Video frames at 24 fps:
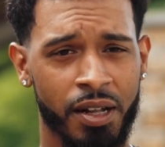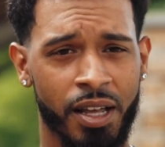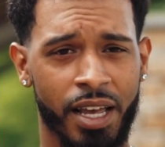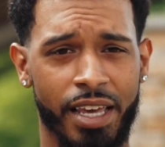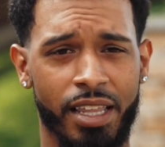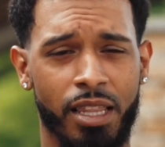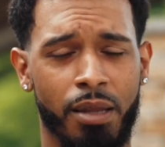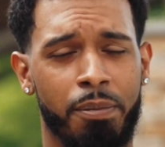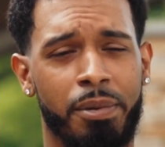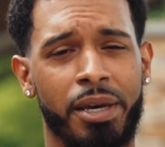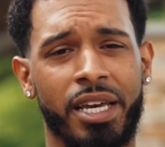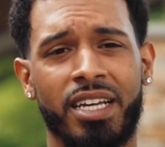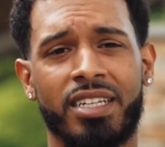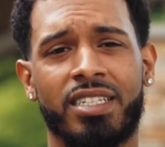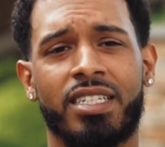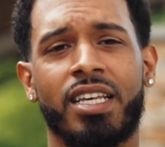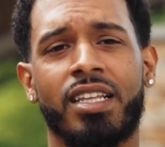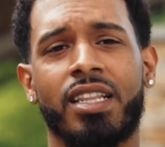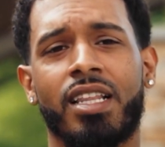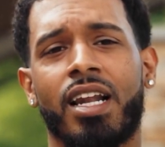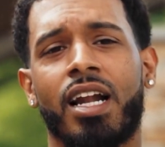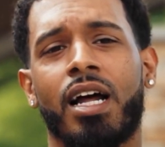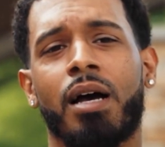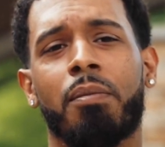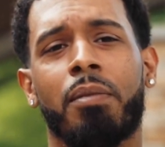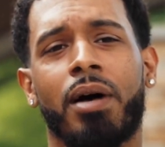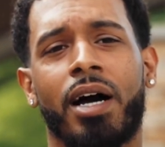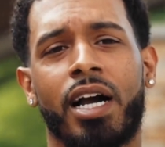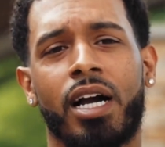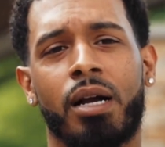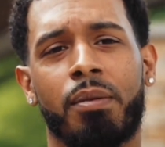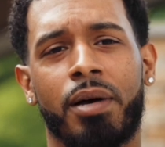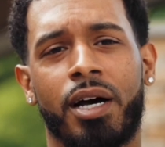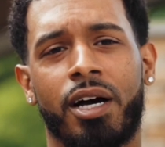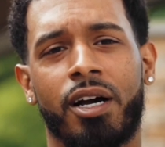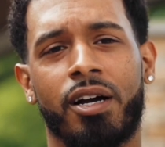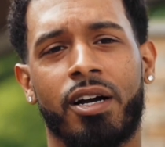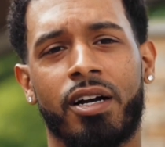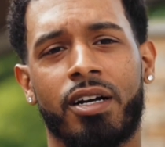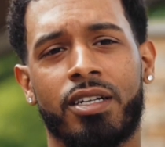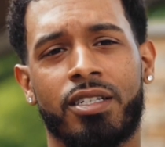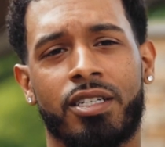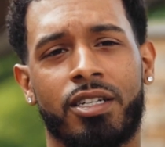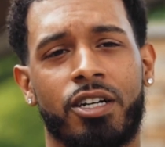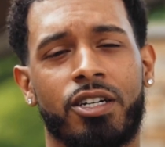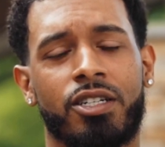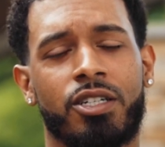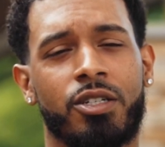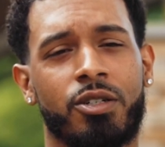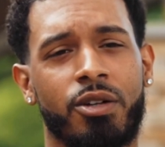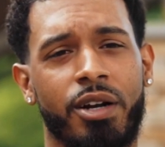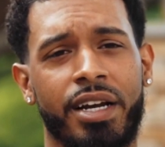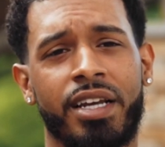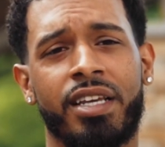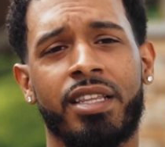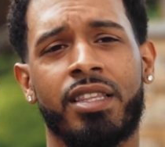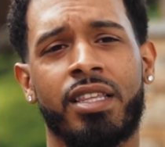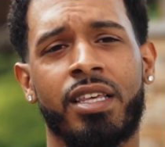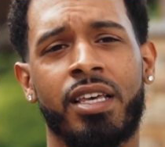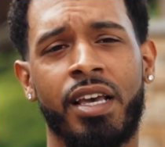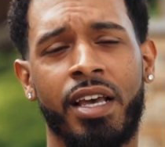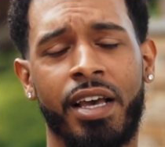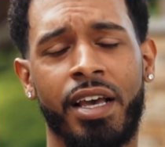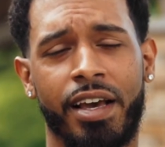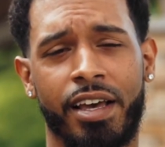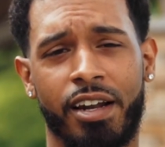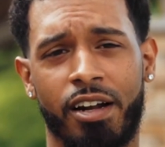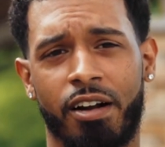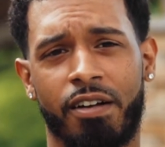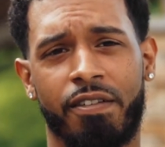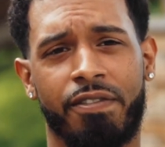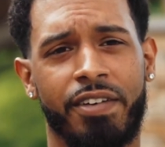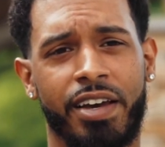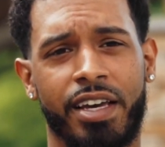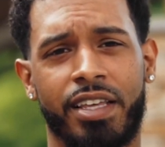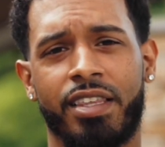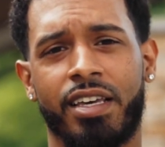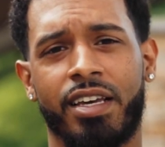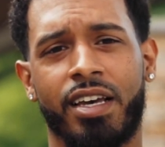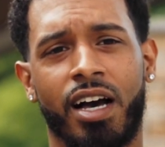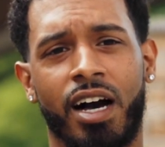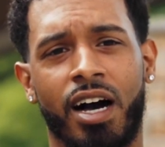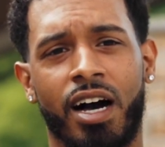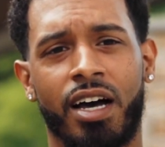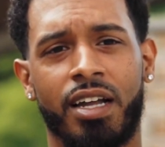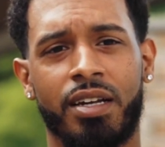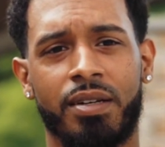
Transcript: And the biggest thing that I admire about her is her strength and her faith in God.